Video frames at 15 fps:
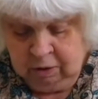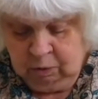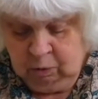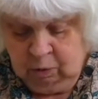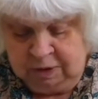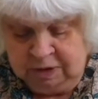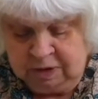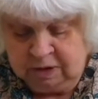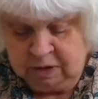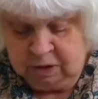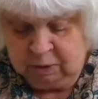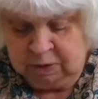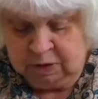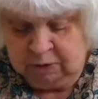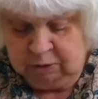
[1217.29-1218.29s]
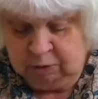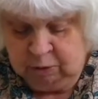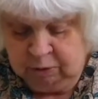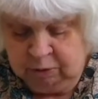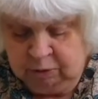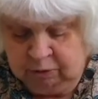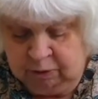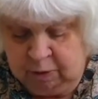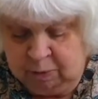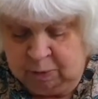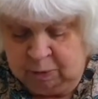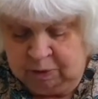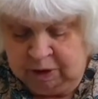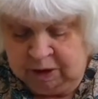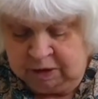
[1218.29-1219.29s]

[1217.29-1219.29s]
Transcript: Wednesday the 24th of February